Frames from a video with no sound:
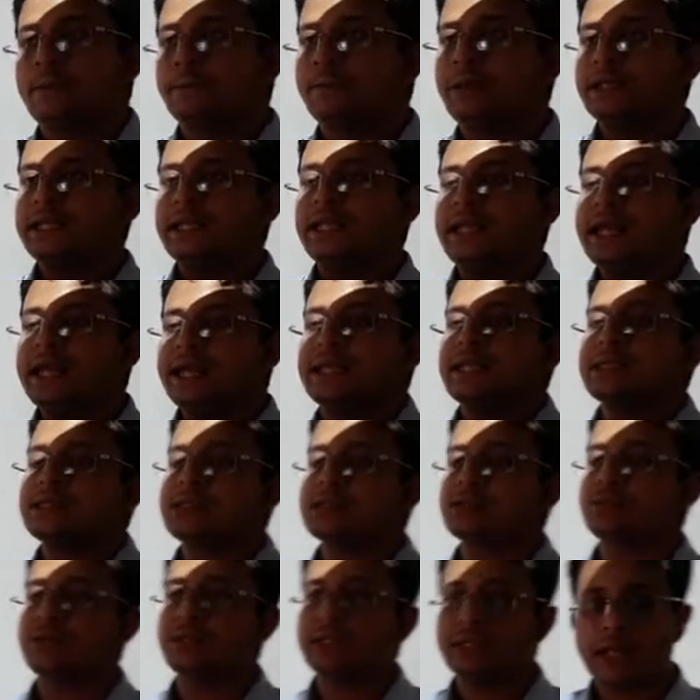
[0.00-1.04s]
But in the
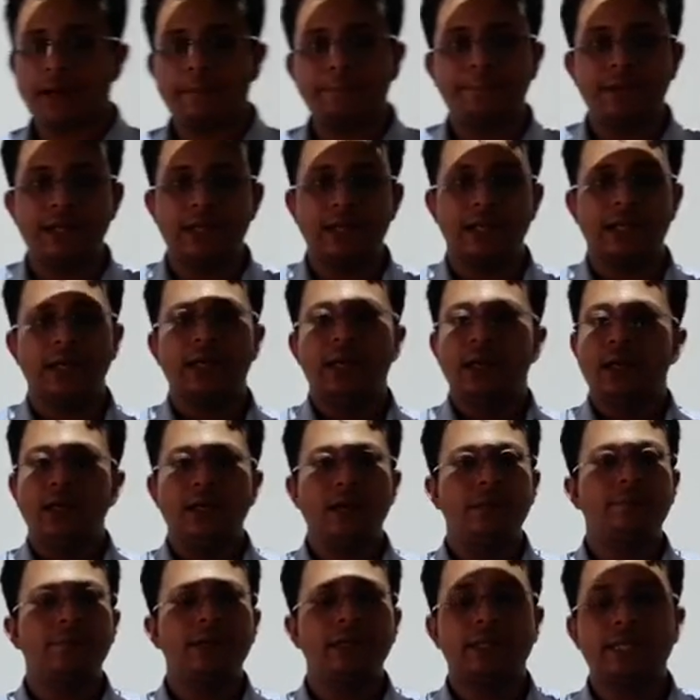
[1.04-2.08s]
cases with company,
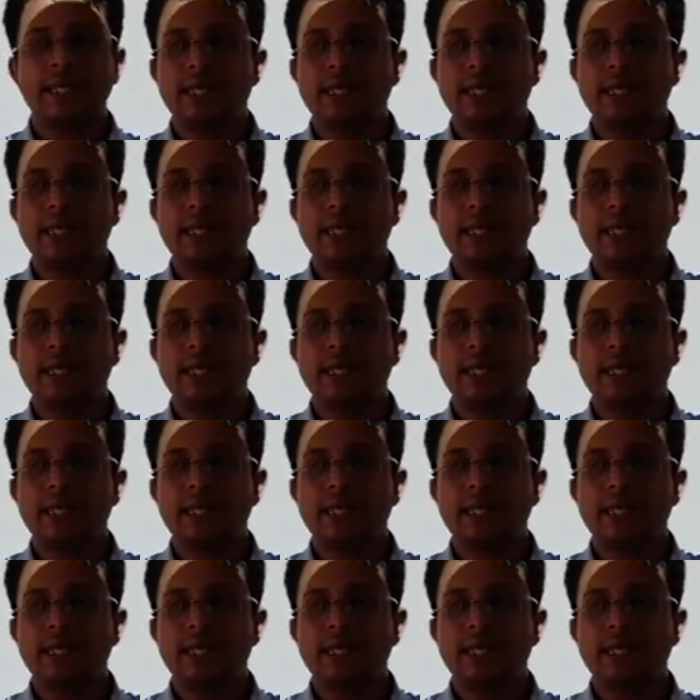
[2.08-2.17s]
the